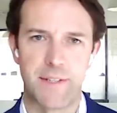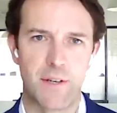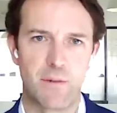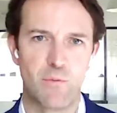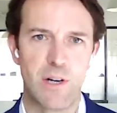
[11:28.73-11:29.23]
that
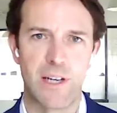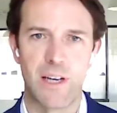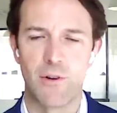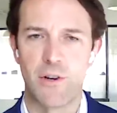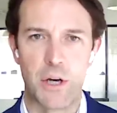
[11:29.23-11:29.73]
are
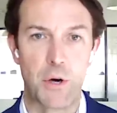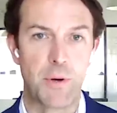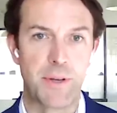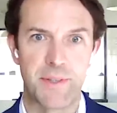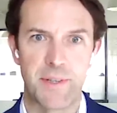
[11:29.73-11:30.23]
working or a
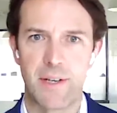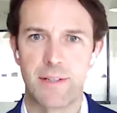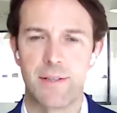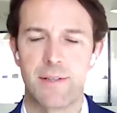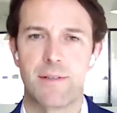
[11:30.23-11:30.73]

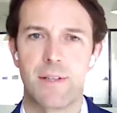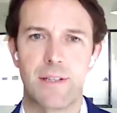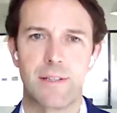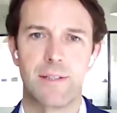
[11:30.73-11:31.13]
coincidence that,